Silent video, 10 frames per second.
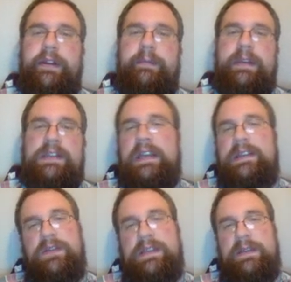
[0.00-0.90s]
But you get
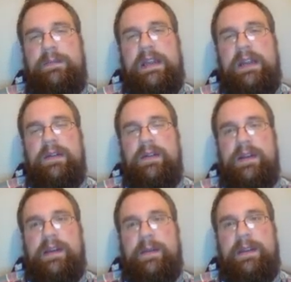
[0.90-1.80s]
2 CP on
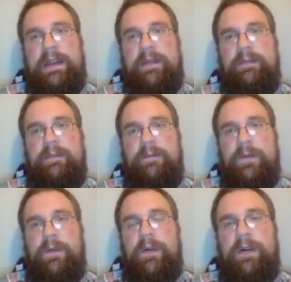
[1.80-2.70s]
top of that
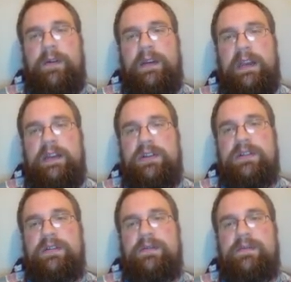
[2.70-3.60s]
for an
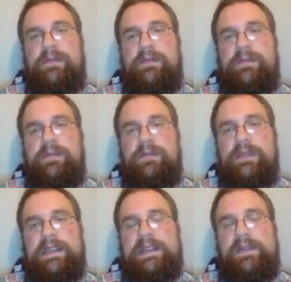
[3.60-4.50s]
additional
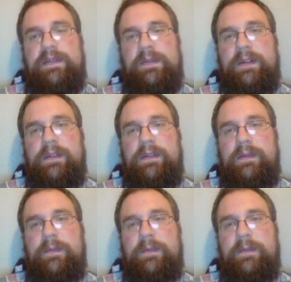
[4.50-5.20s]
63 points.